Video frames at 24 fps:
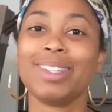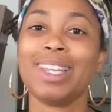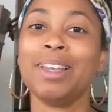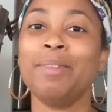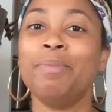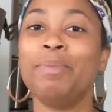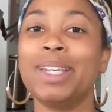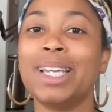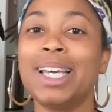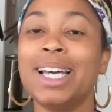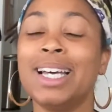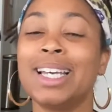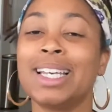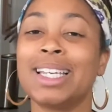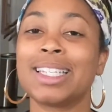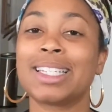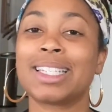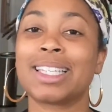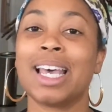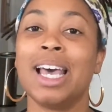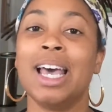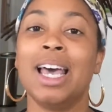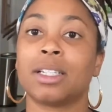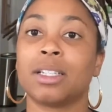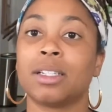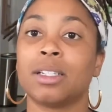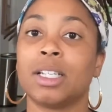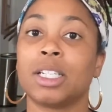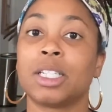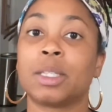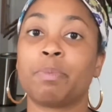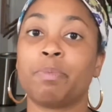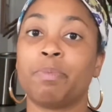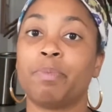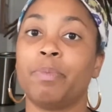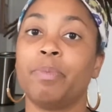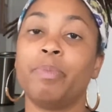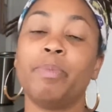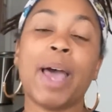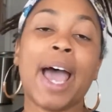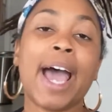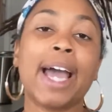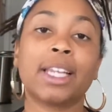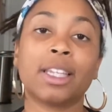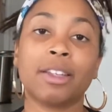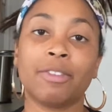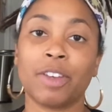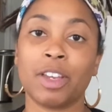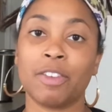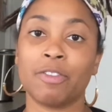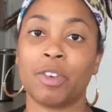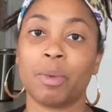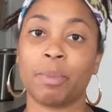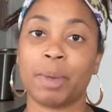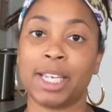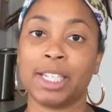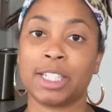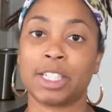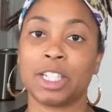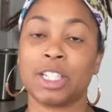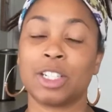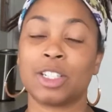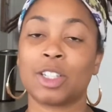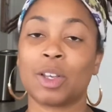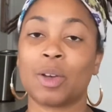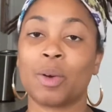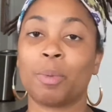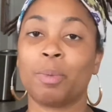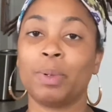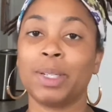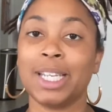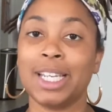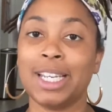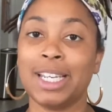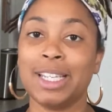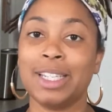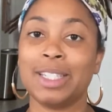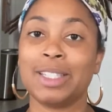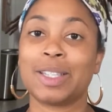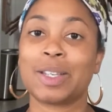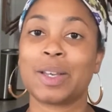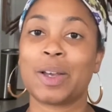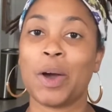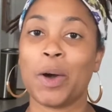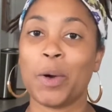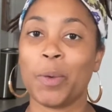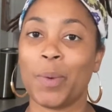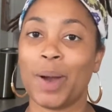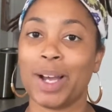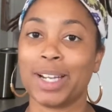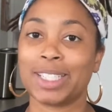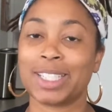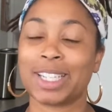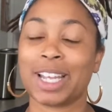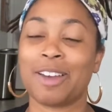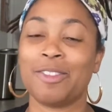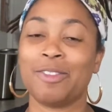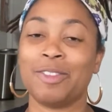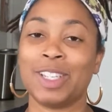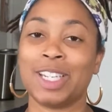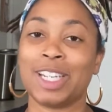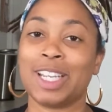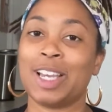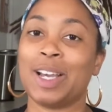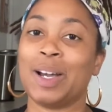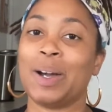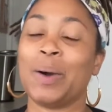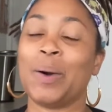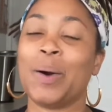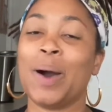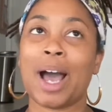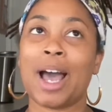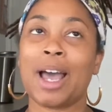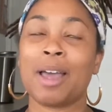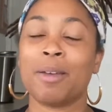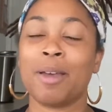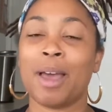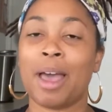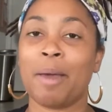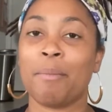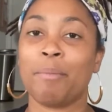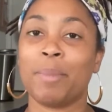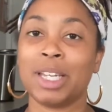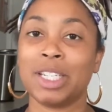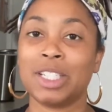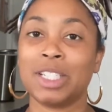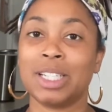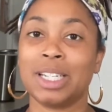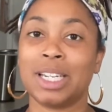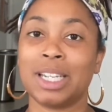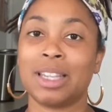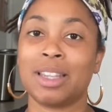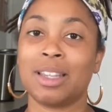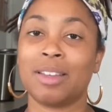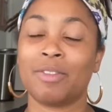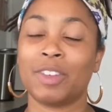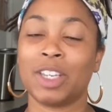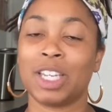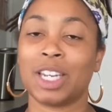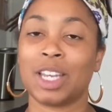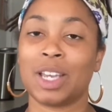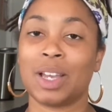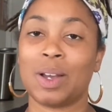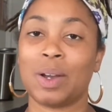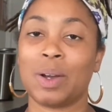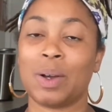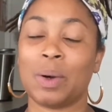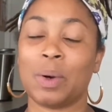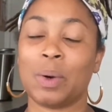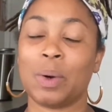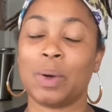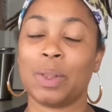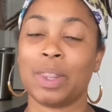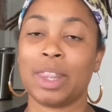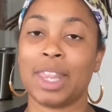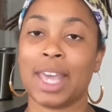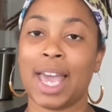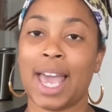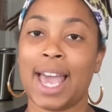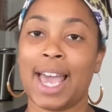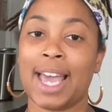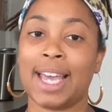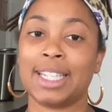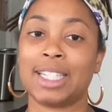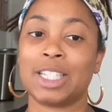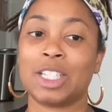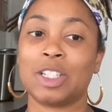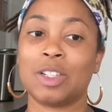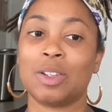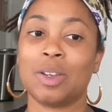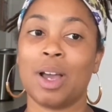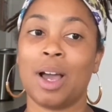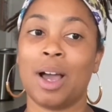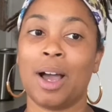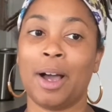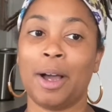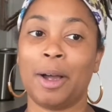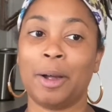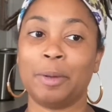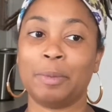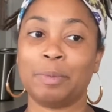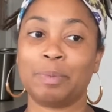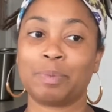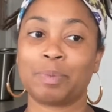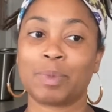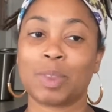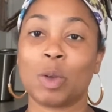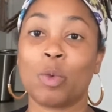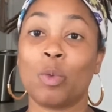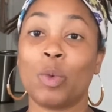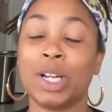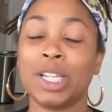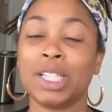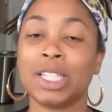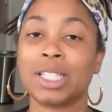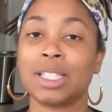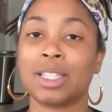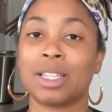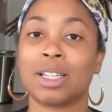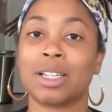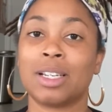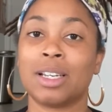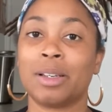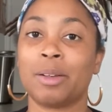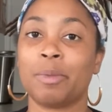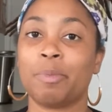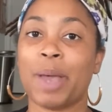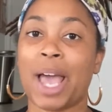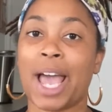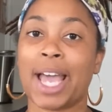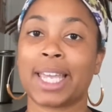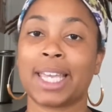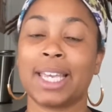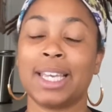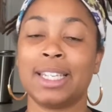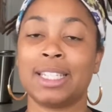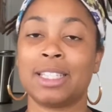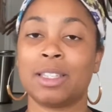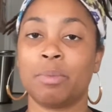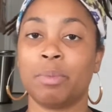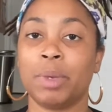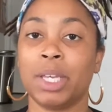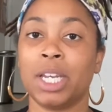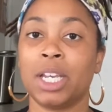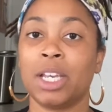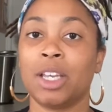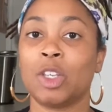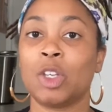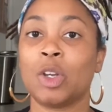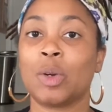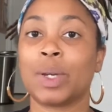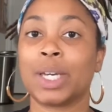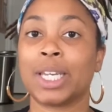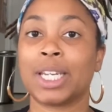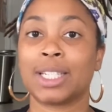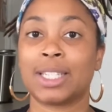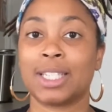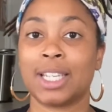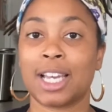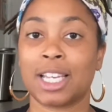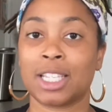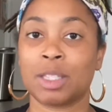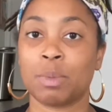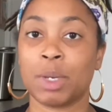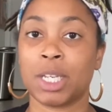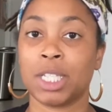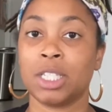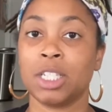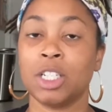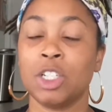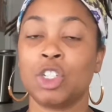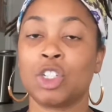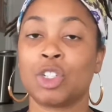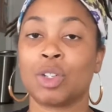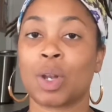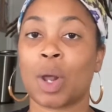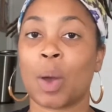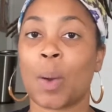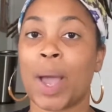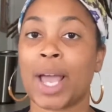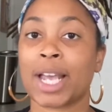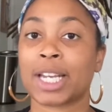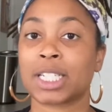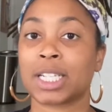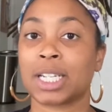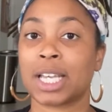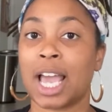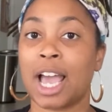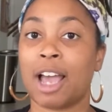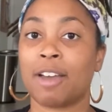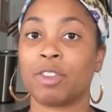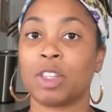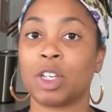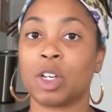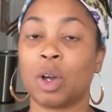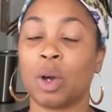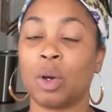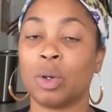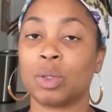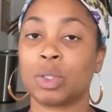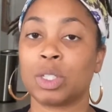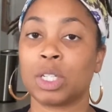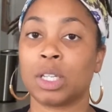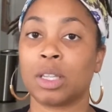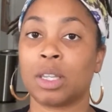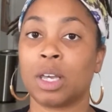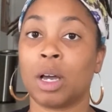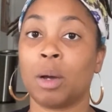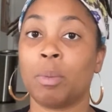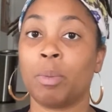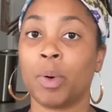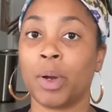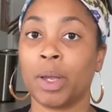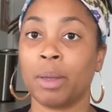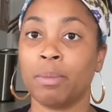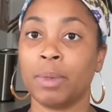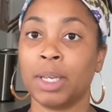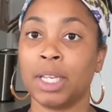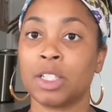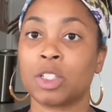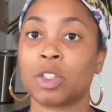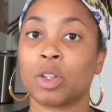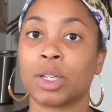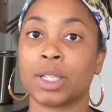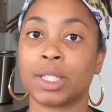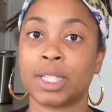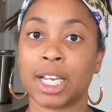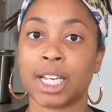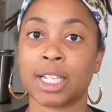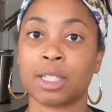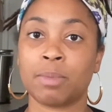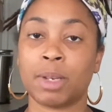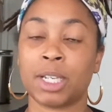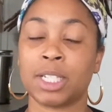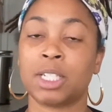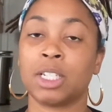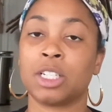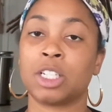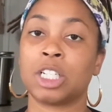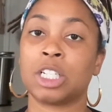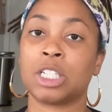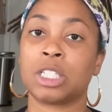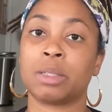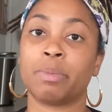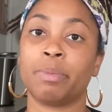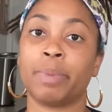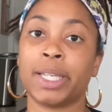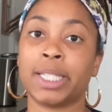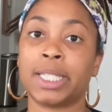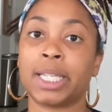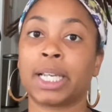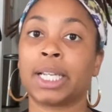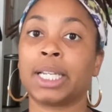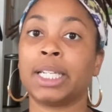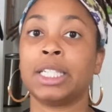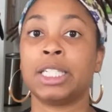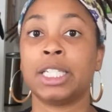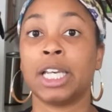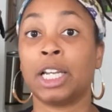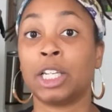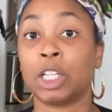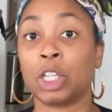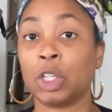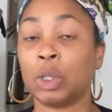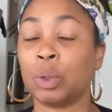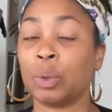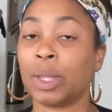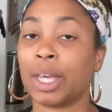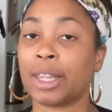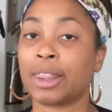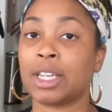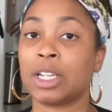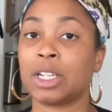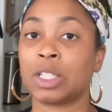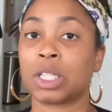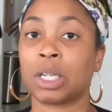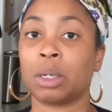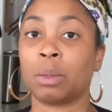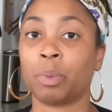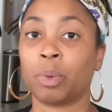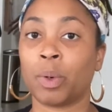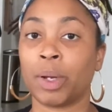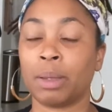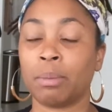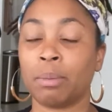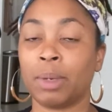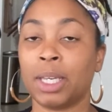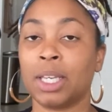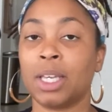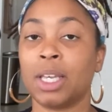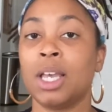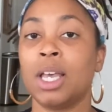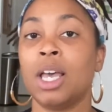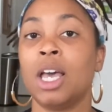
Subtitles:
Because it's packed of information, so please go watch that video. I had mentioned in the video that once the packet is submitted, you'll get a text message. You don't actually have to go to the appointment. So the text message is basically telling you that there's an appointment.